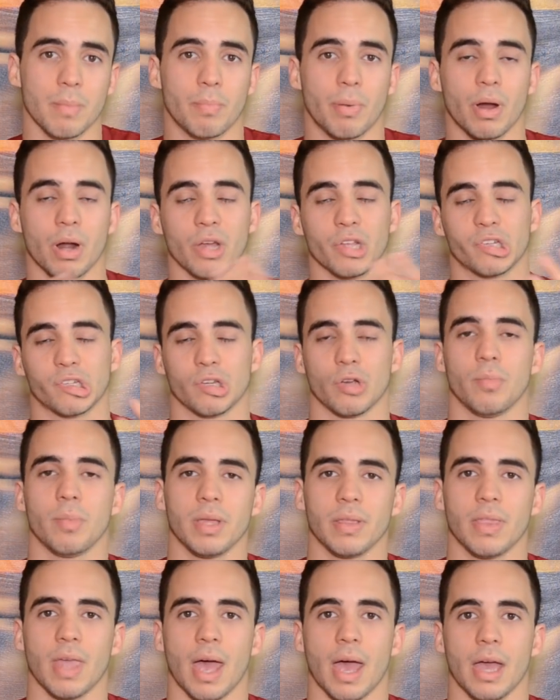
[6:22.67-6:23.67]
But
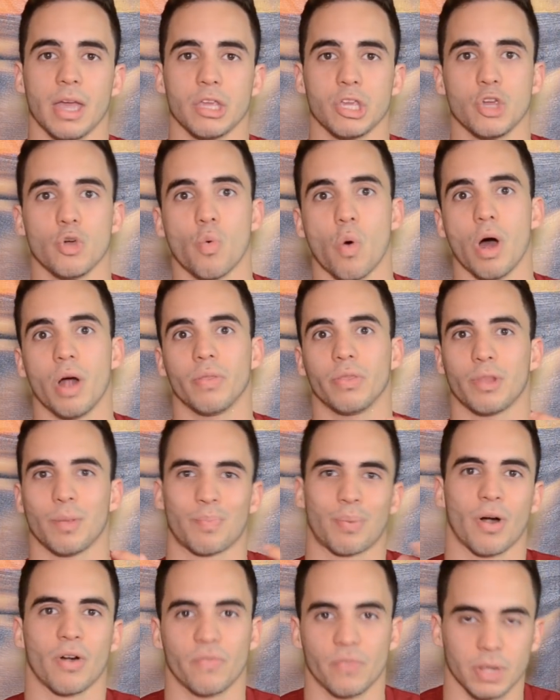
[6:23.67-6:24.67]
assuming that you want the
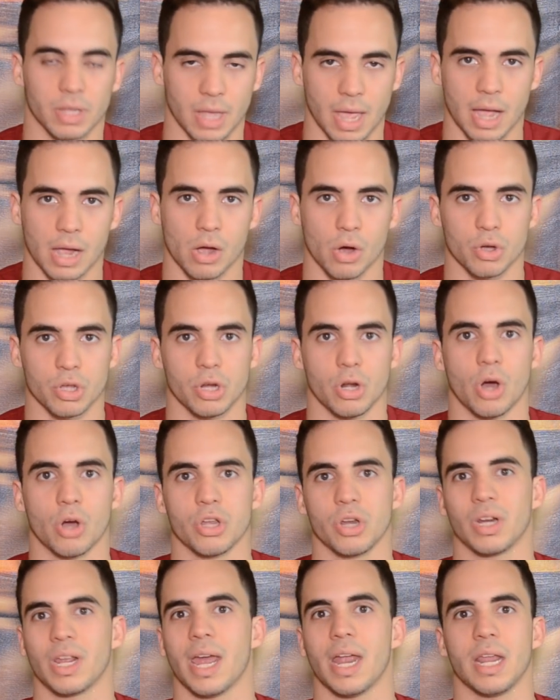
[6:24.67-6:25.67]
perfect gecko,
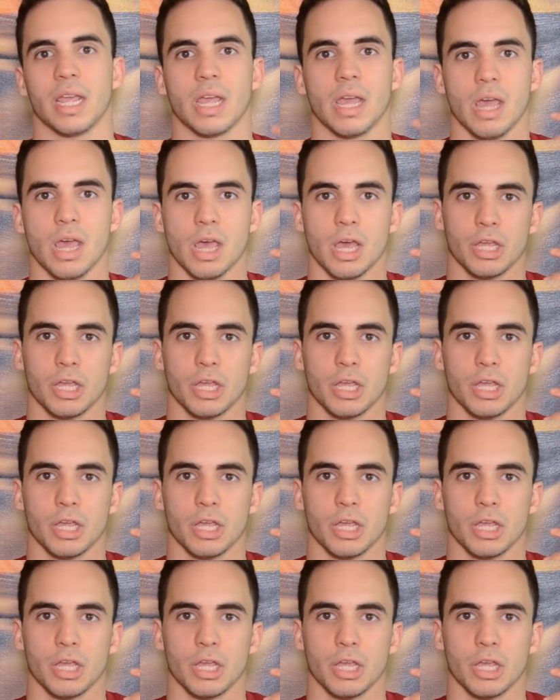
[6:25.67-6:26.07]
you're getting